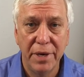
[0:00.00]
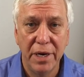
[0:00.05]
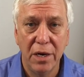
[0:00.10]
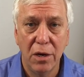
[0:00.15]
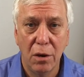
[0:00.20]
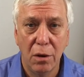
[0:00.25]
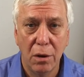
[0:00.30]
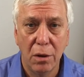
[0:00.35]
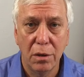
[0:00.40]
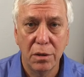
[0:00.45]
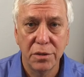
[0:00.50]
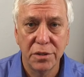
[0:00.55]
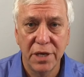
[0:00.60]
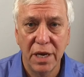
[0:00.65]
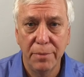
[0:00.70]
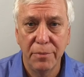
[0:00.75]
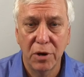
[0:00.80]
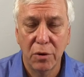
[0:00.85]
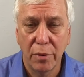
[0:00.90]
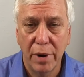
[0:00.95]
Hall
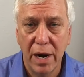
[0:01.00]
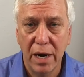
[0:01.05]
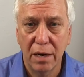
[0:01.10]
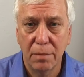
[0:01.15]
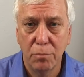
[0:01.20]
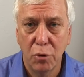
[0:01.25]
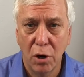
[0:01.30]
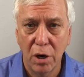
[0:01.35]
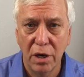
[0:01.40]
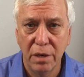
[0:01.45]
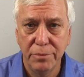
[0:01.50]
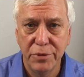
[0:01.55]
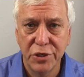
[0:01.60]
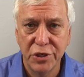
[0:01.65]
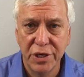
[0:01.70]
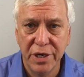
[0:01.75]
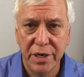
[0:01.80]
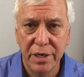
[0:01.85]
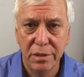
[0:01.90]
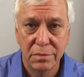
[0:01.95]
Democratic Party
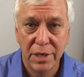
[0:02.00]
machine,